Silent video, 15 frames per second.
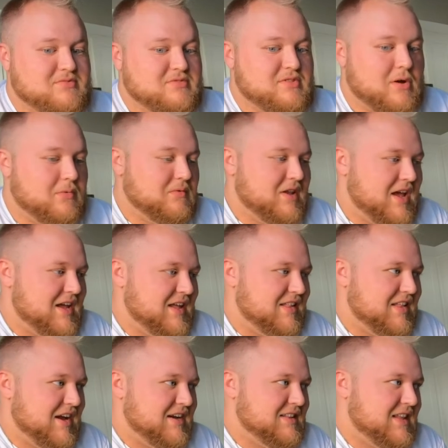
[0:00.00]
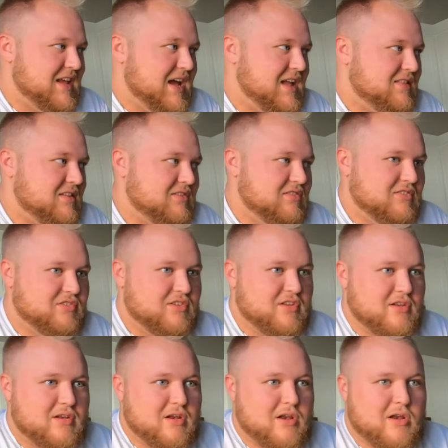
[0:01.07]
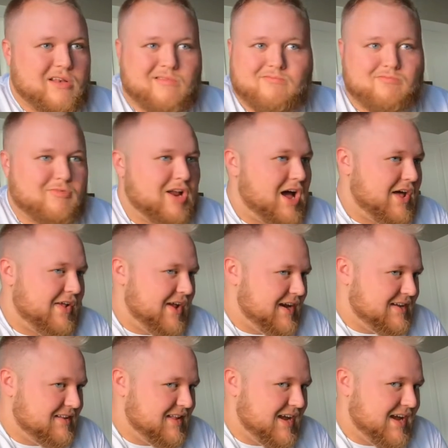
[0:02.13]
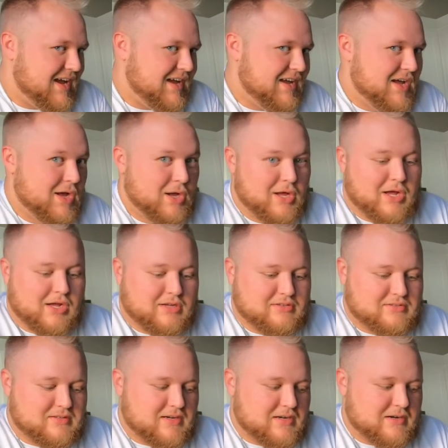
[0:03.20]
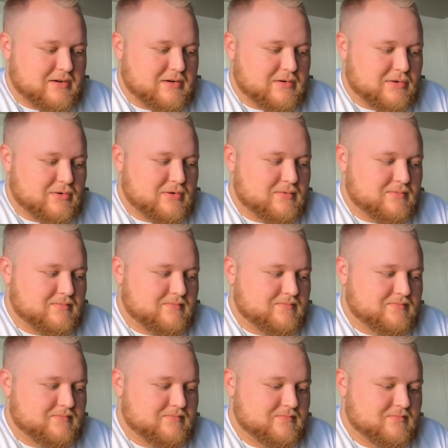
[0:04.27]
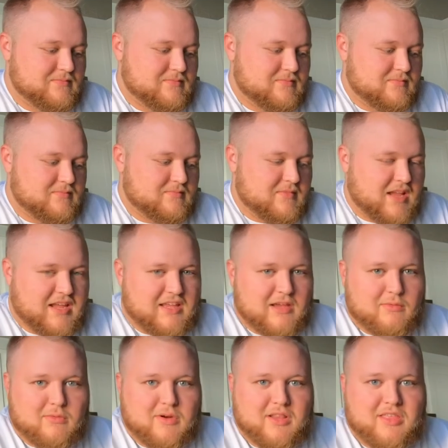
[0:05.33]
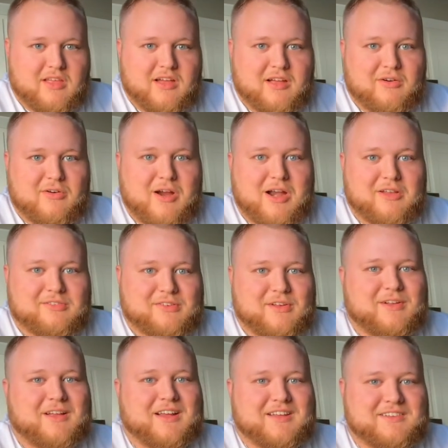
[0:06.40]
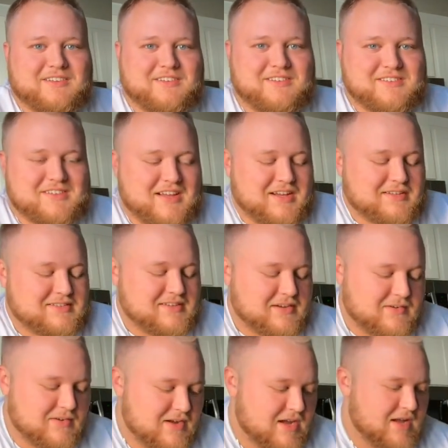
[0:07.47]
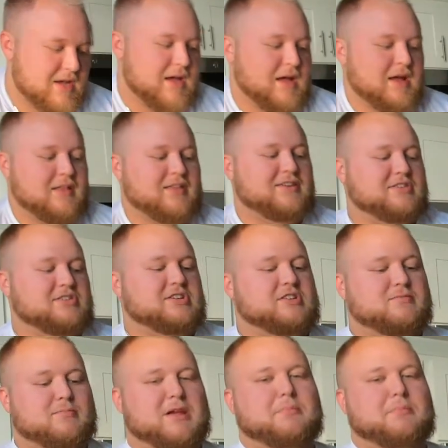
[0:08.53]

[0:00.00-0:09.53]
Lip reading: don't take it like that. This is not like that. So take it with a grain of salt, I guess you'd say. So this is just me